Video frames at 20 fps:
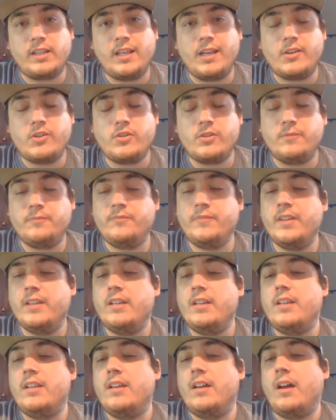collection.
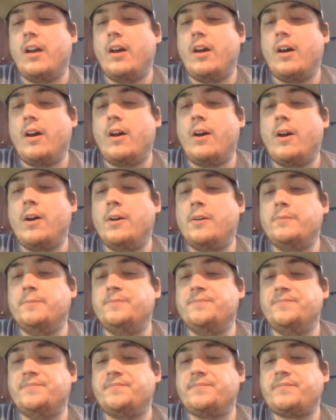
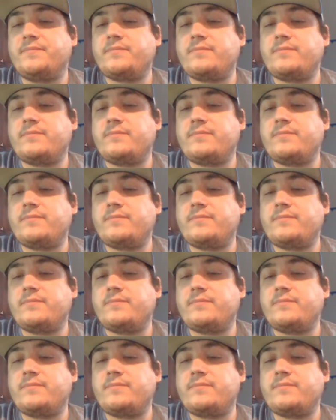Um,